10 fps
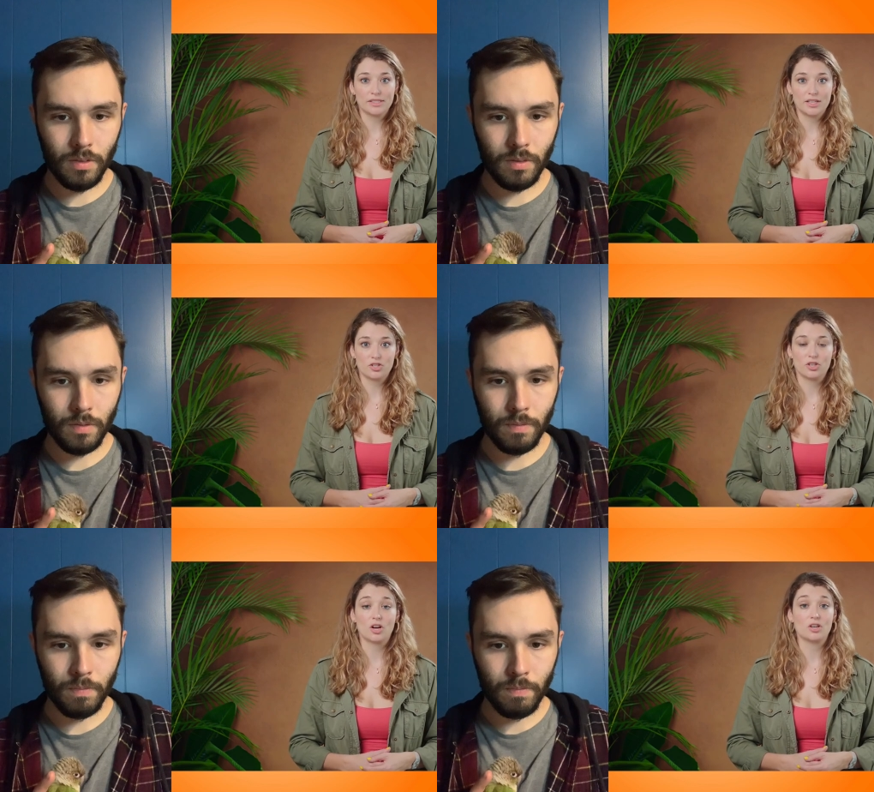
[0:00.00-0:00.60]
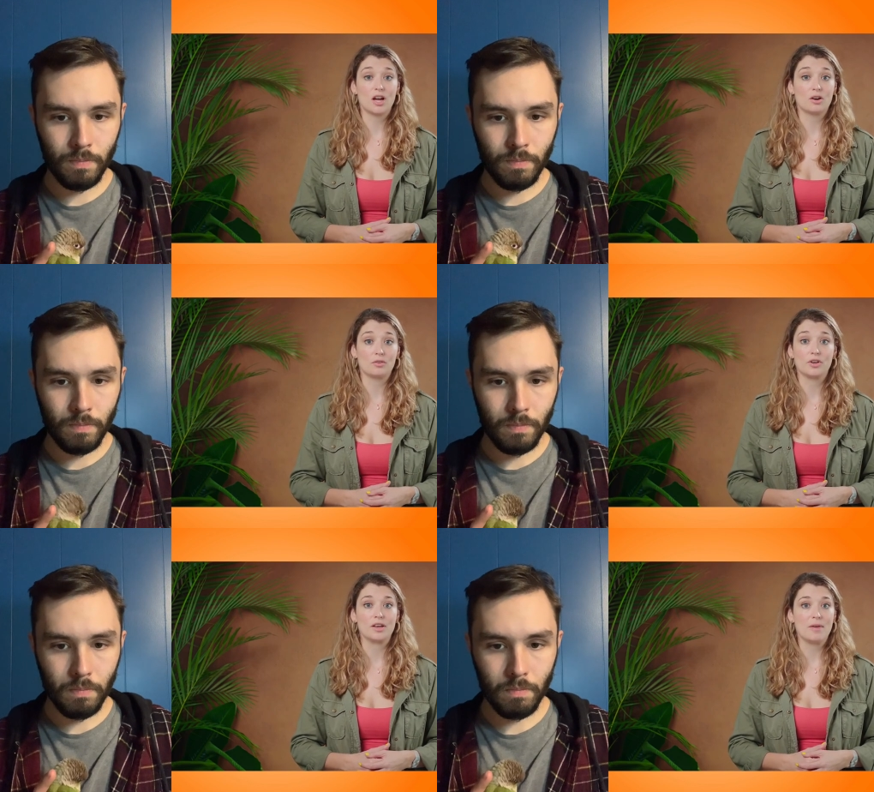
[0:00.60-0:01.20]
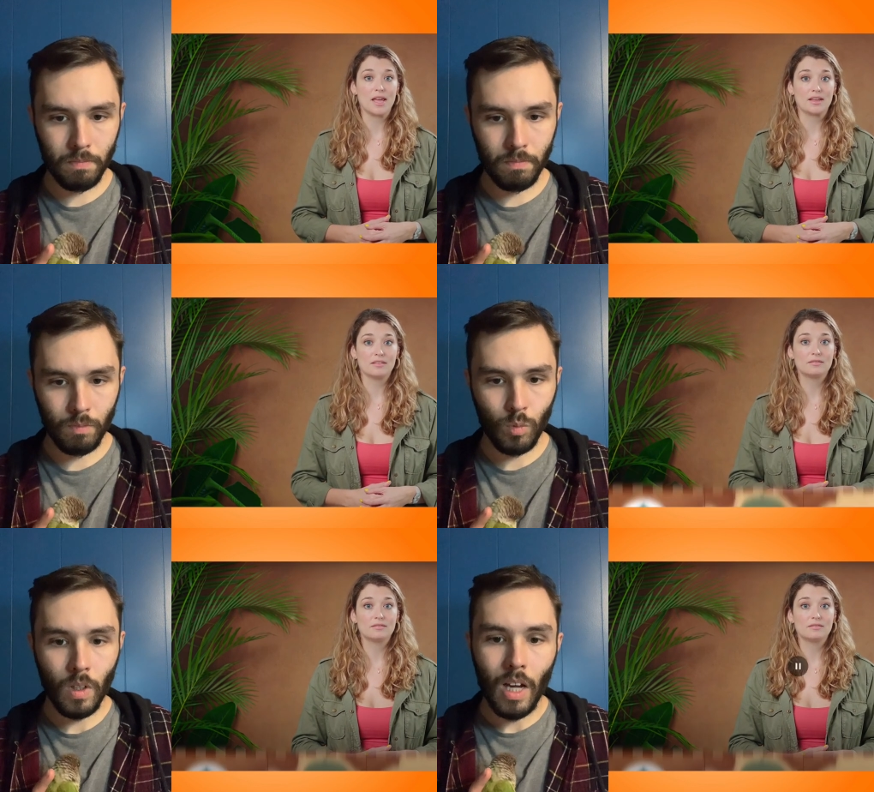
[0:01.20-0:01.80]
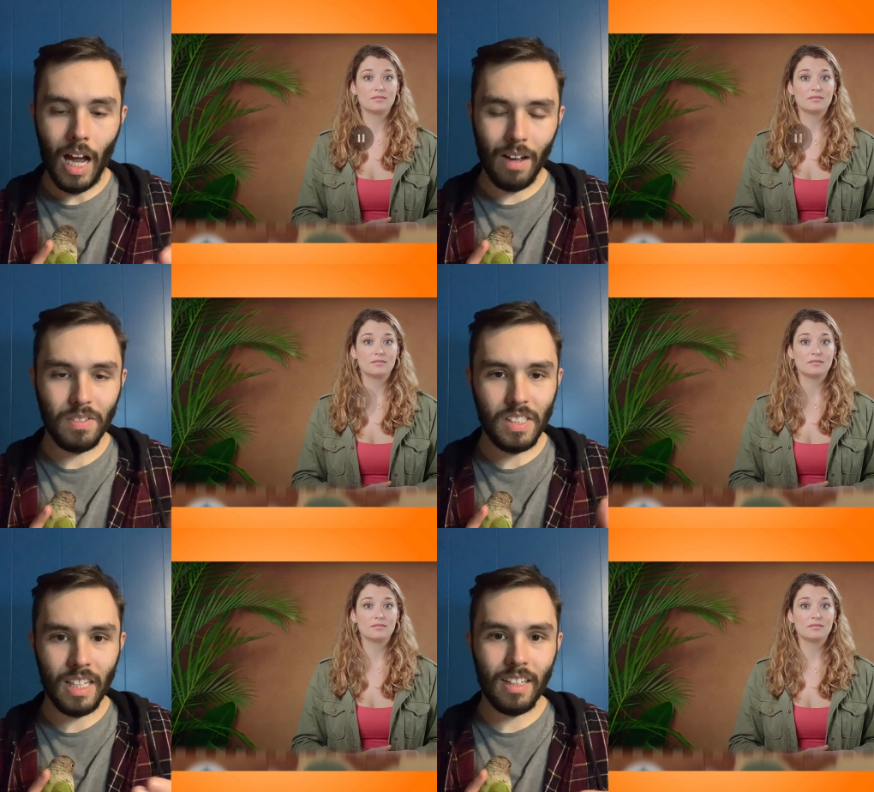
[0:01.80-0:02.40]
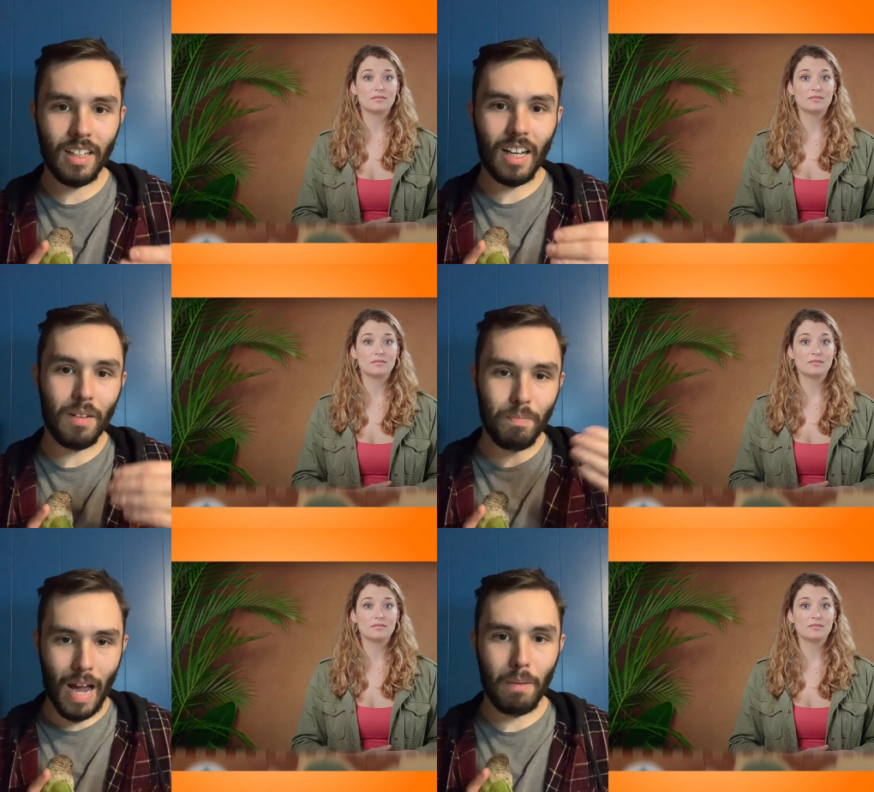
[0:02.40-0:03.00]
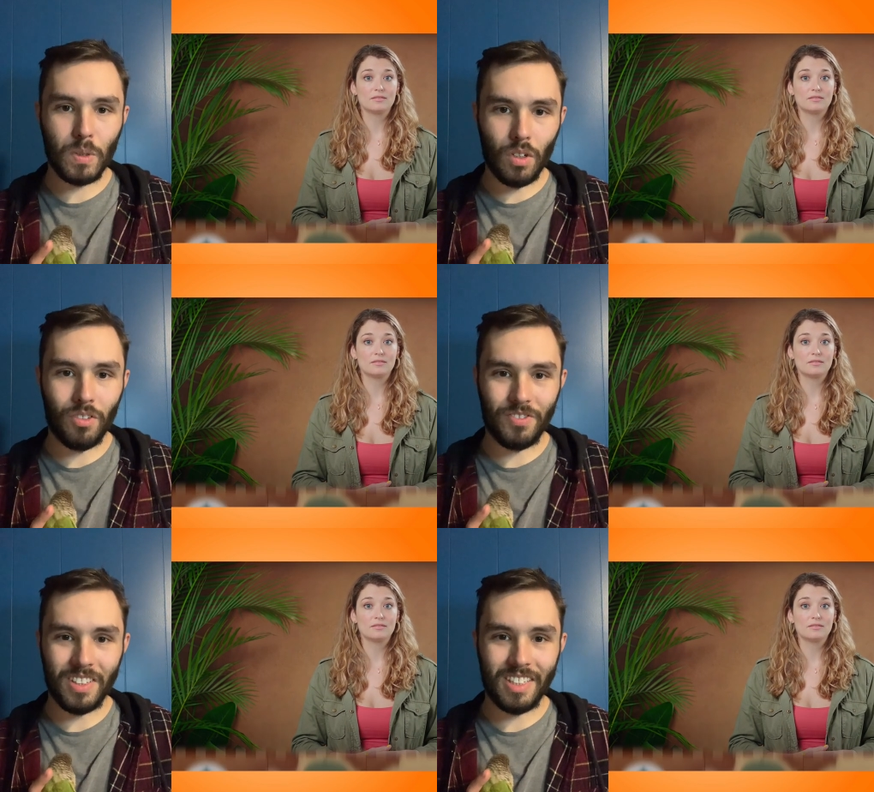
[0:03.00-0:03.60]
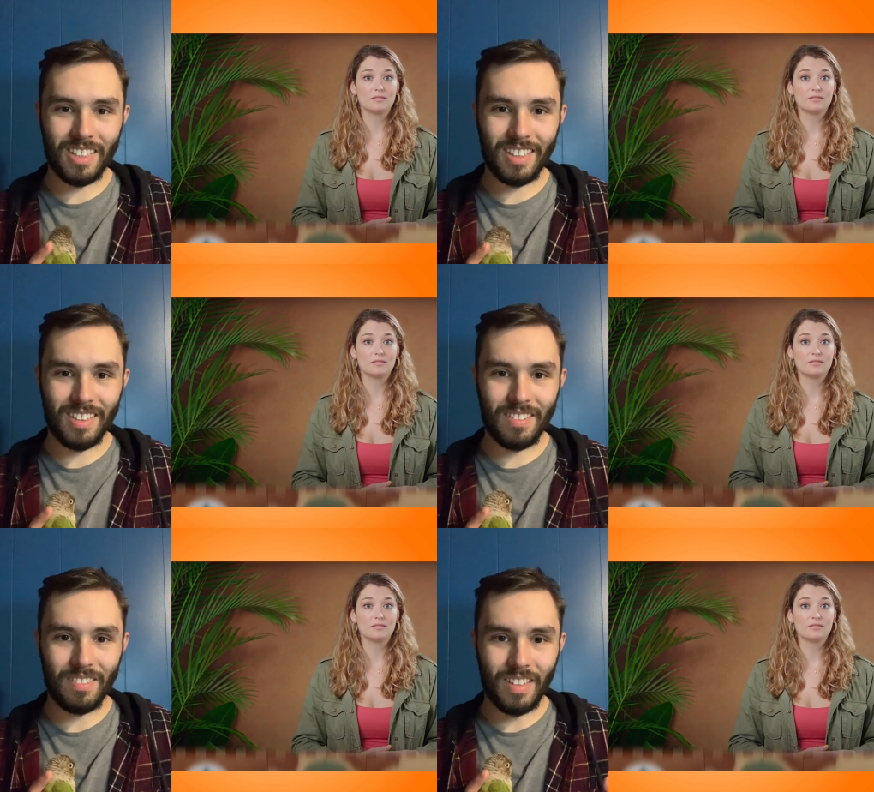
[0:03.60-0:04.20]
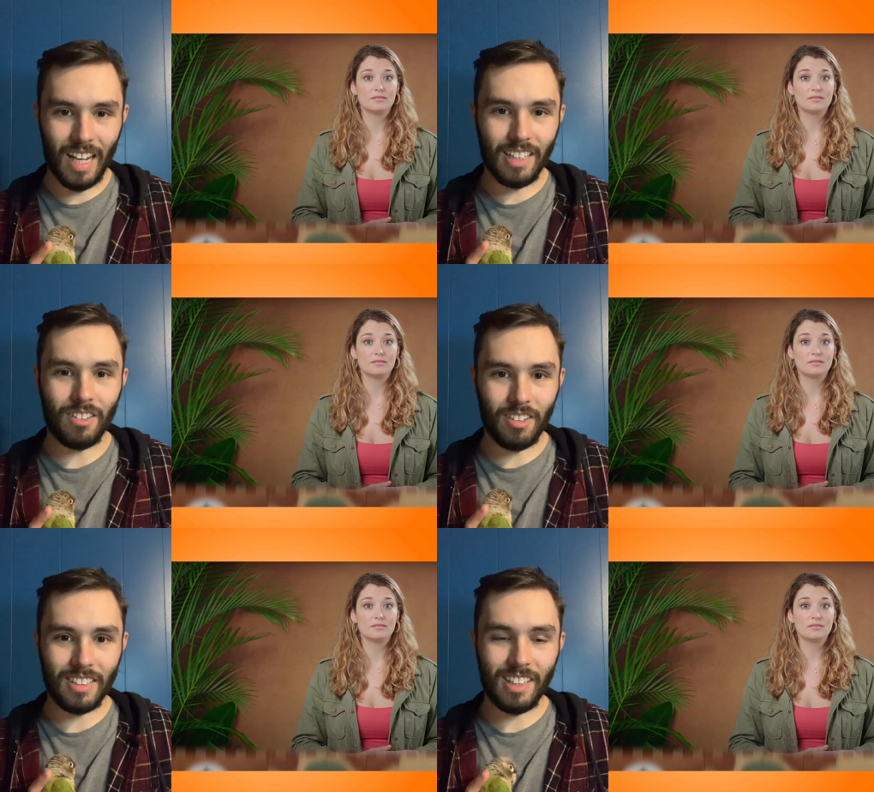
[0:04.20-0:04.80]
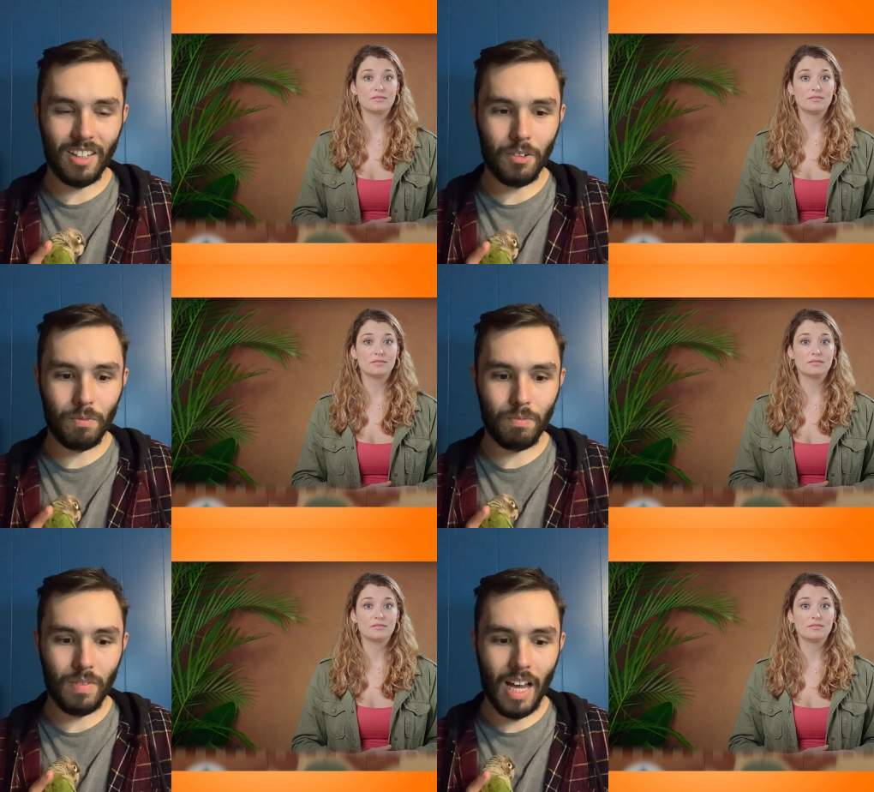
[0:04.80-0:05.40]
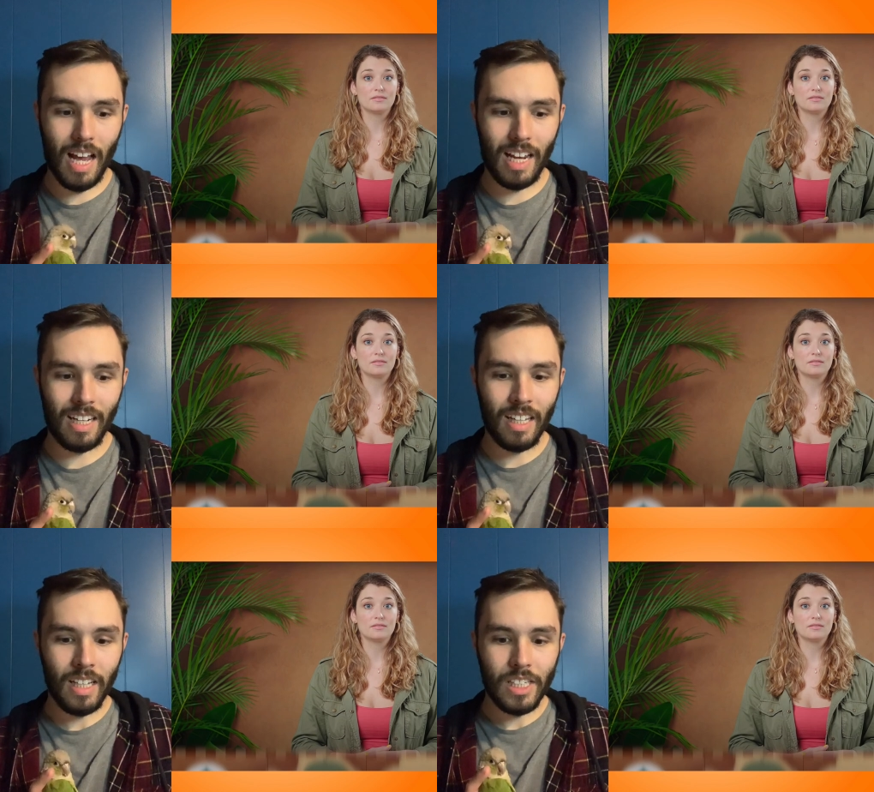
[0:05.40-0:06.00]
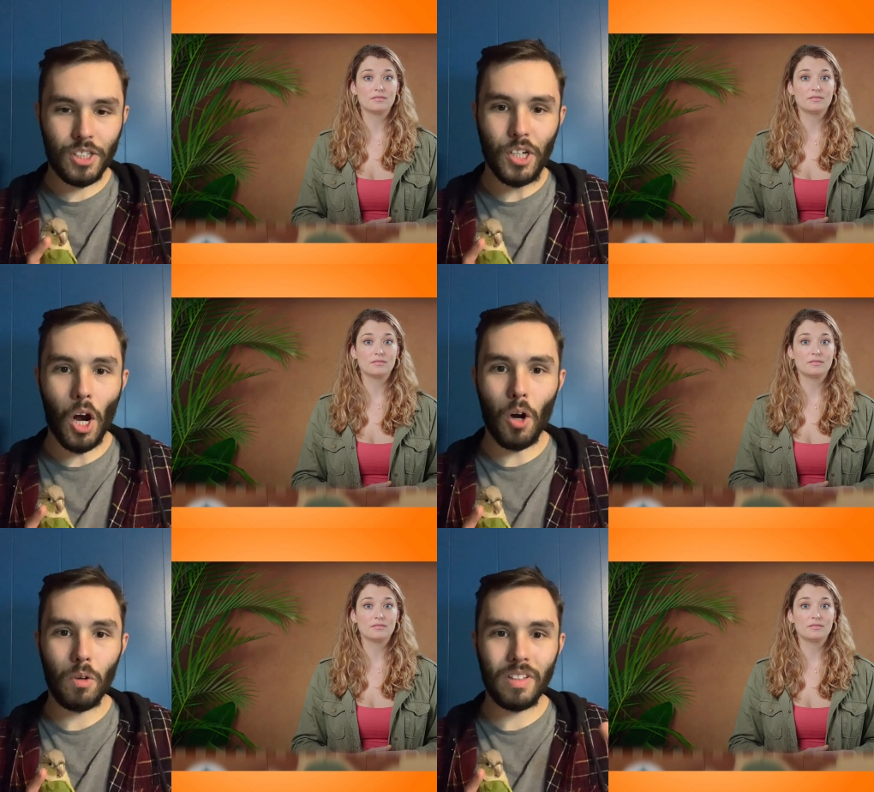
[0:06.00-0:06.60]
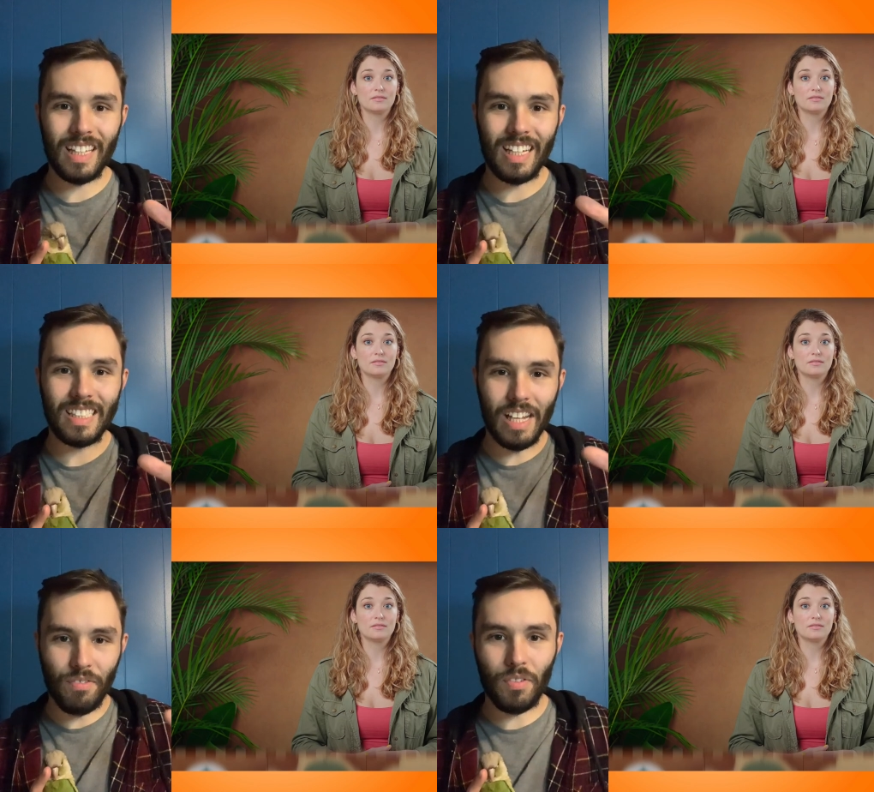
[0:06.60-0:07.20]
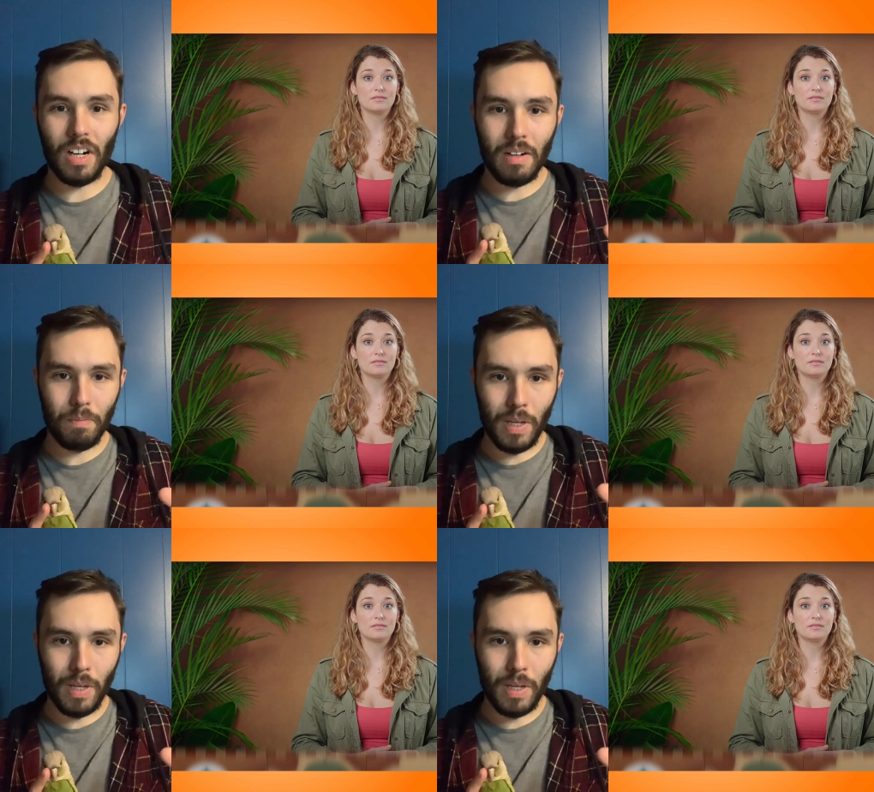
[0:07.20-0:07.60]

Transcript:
Speaker 1: decision a cartographer can make.
Speaker 2: I've seen uh, maps of uh, Antarctica that show the different